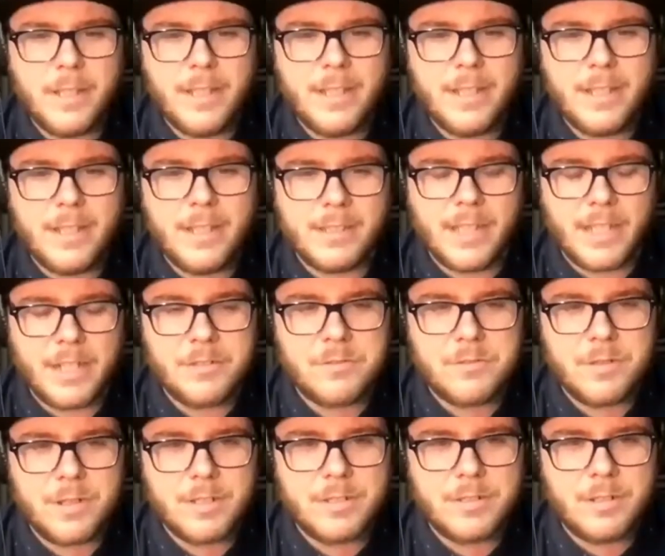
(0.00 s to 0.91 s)
electric
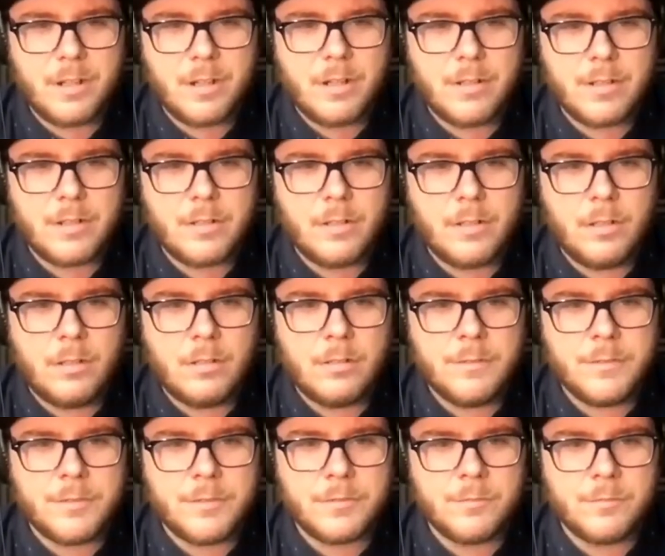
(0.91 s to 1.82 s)
guitar at all
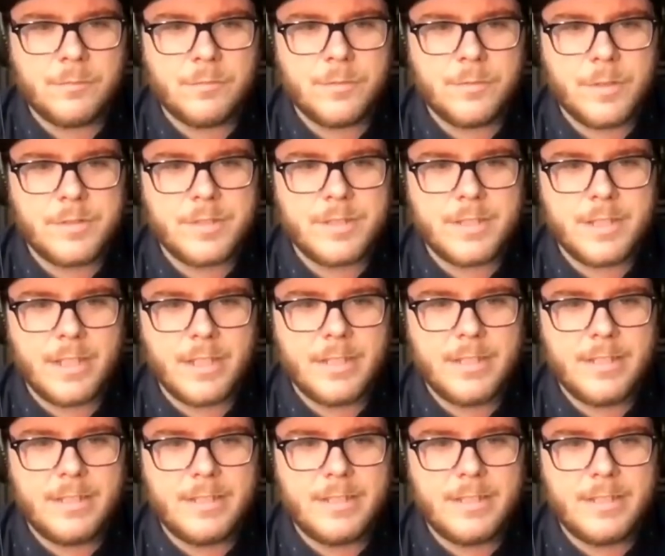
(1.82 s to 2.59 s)
through those studies?